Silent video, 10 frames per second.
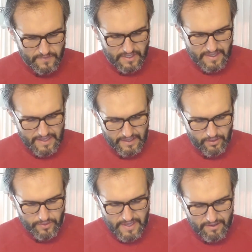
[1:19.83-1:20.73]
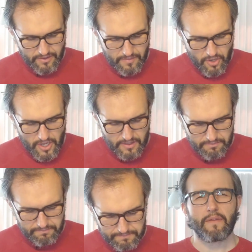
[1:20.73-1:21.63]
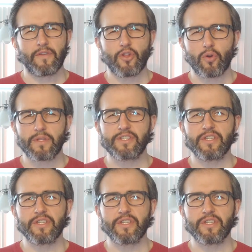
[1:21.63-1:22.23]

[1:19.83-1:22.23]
Get that liquid down to the bottom. If you notice